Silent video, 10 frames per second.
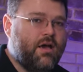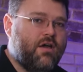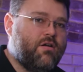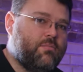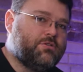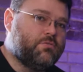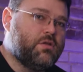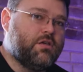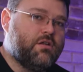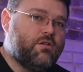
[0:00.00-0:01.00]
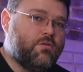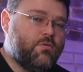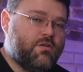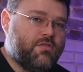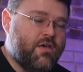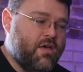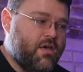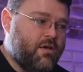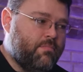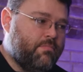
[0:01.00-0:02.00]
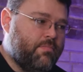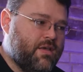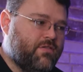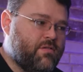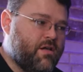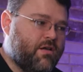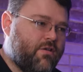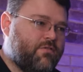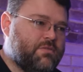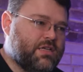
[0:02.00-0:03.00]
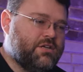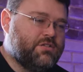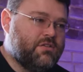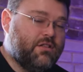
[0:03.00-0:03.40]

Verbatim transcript: I don't know how much you're really gonna do with base clock customization